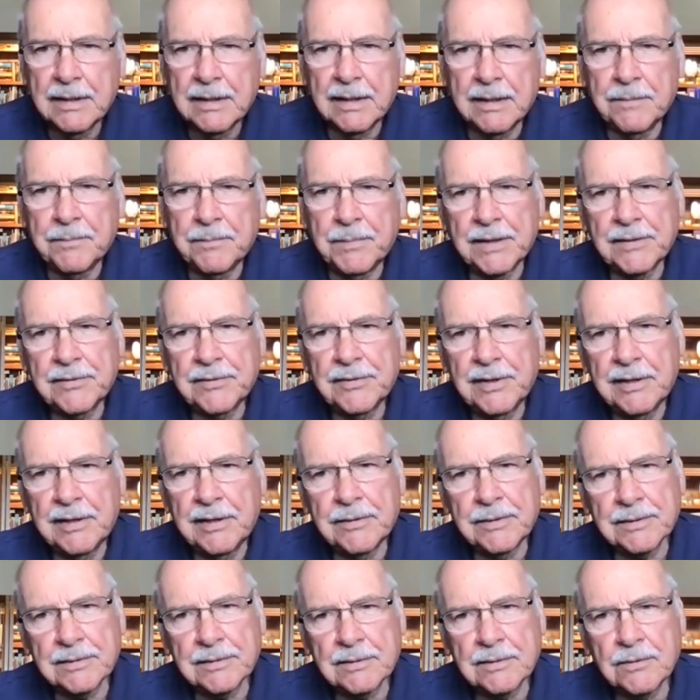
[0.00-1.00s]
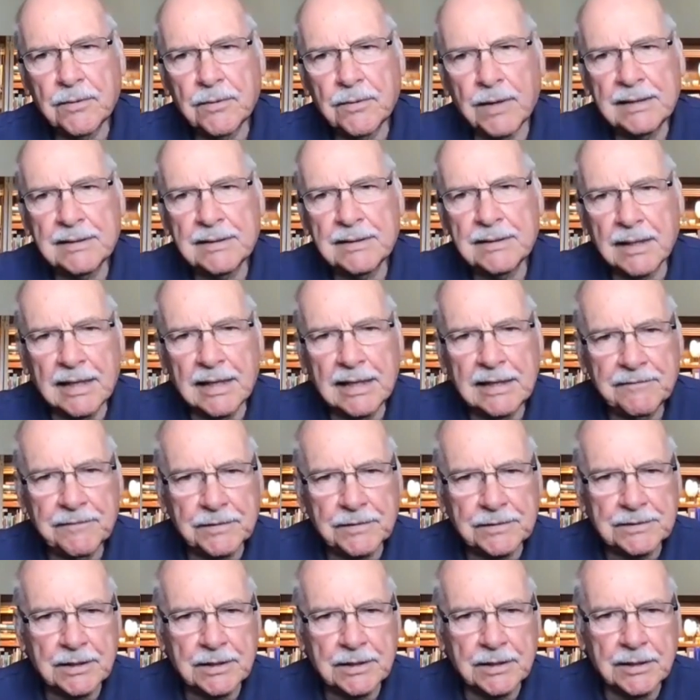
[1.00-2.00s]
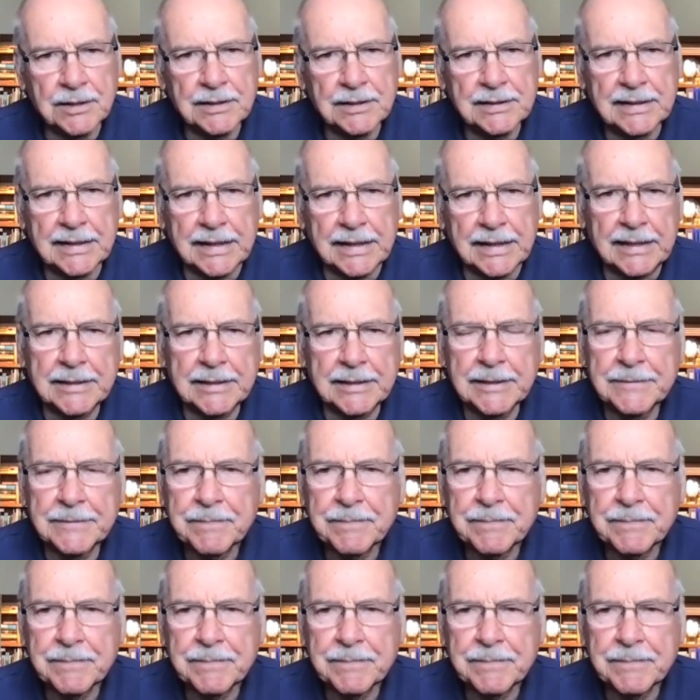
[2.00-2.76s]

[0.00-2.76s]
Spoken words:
but they're quite delightful to look at.